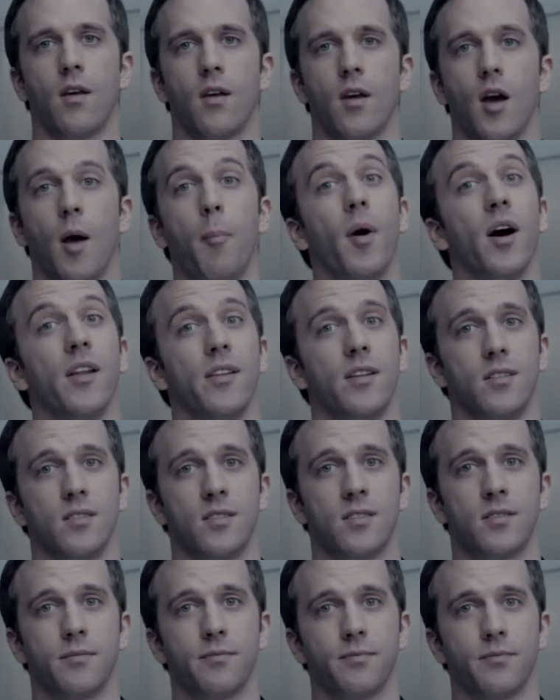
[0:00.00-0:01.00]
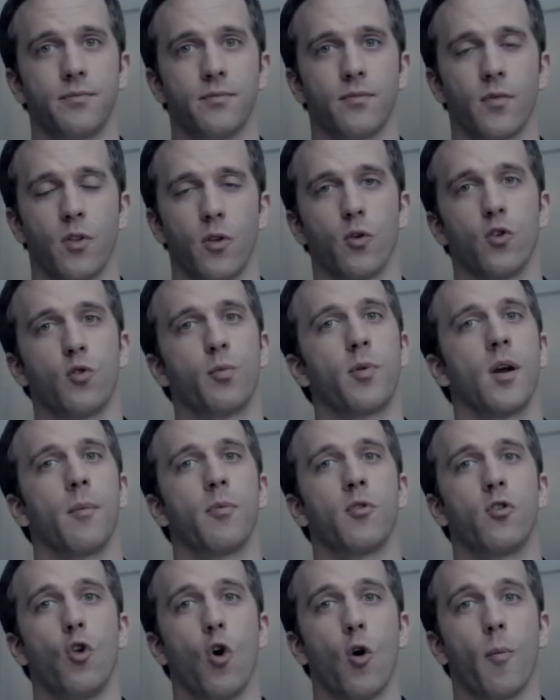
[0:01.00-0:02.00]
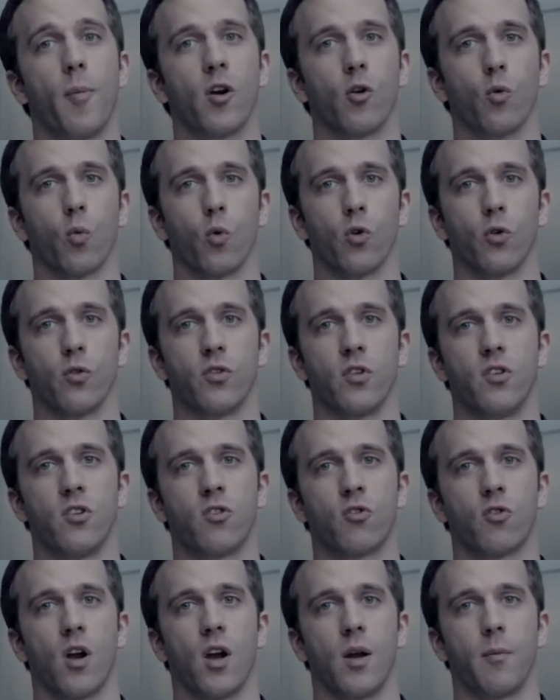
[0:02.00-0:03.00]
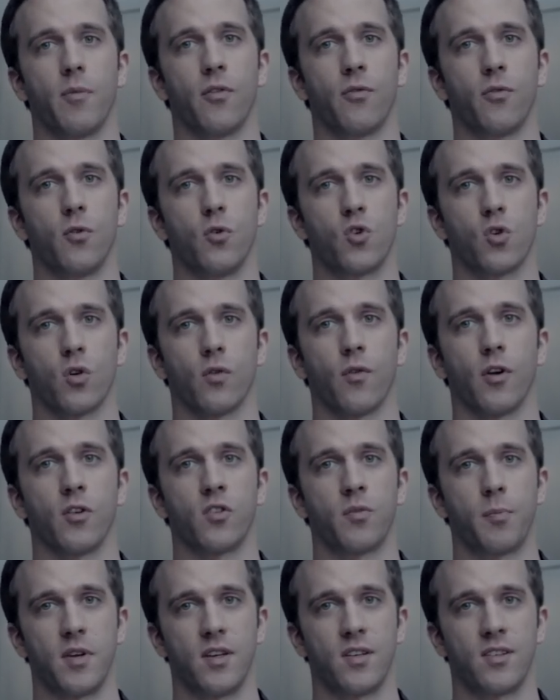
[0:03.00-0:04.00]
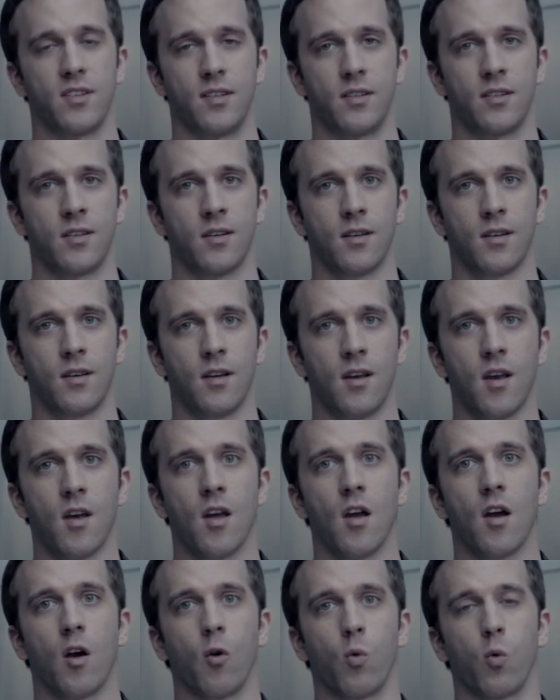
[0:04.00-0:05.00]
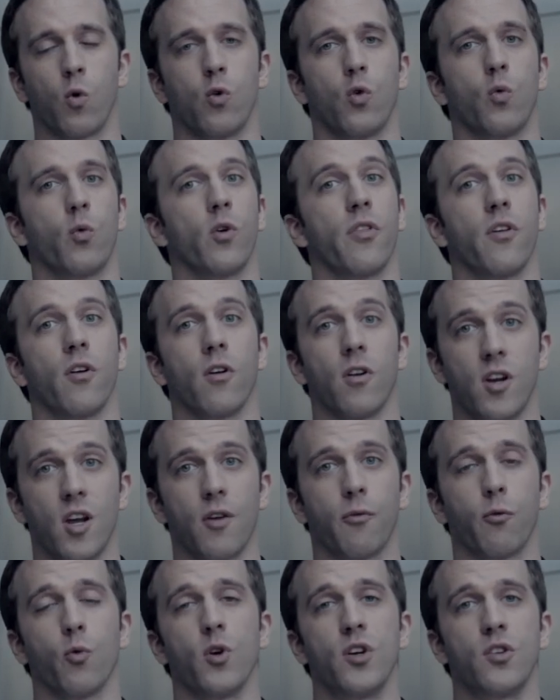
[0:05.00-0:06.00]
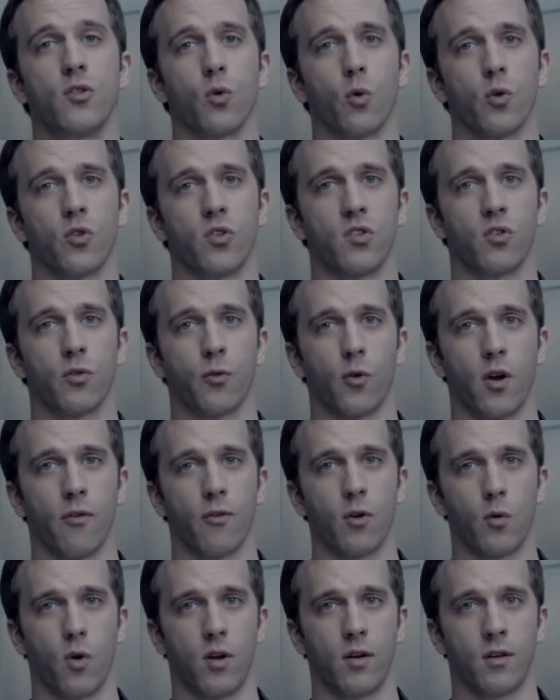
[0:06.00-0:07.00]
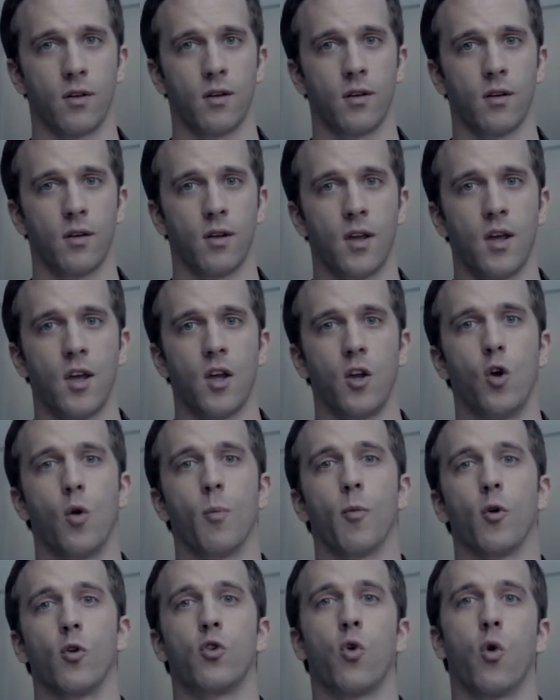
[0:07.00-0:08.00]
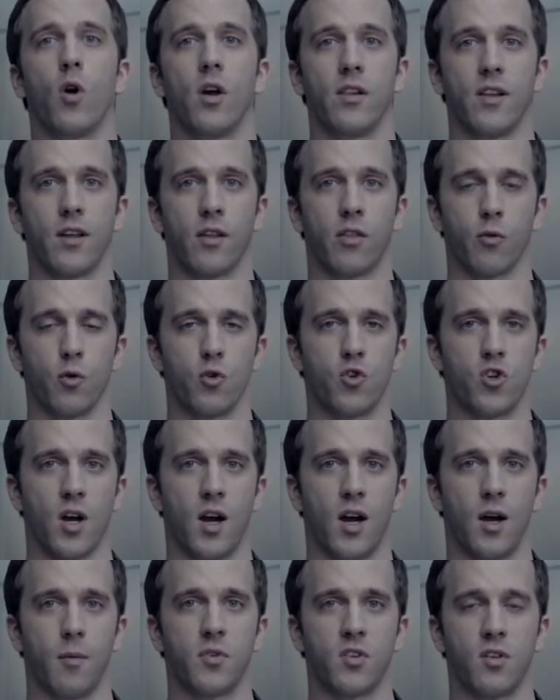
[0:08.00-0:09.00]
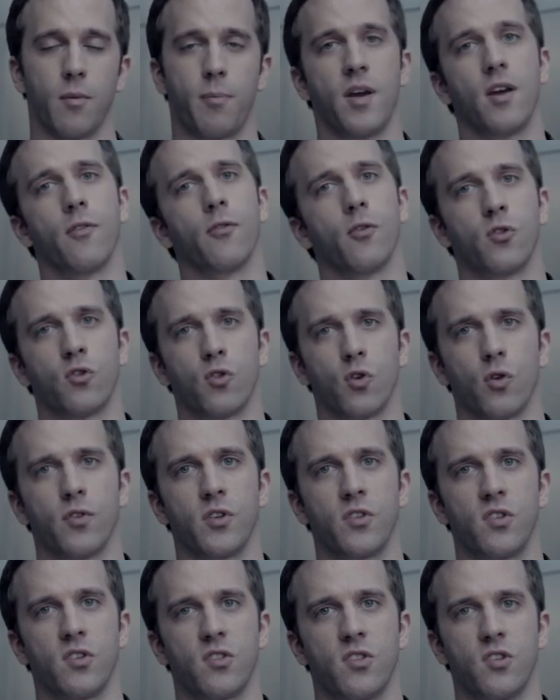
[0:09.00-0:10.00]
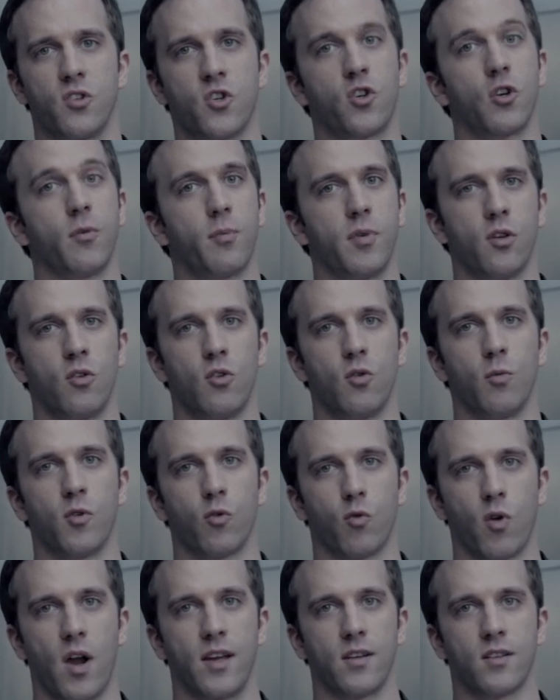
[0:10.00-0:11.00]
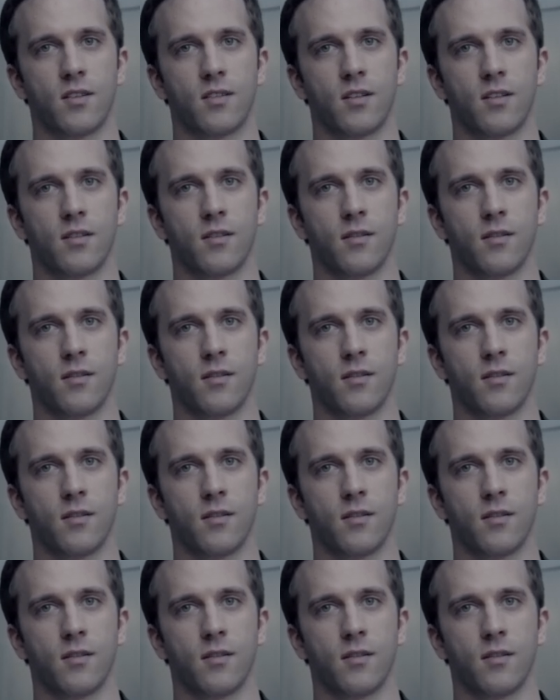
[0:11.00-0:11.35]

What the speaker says: Abundance. There's perhaps no better word to describe the future of our species. A world where there are enough resources for everyone. No more toiling through jobs to pay for services that should be human rights.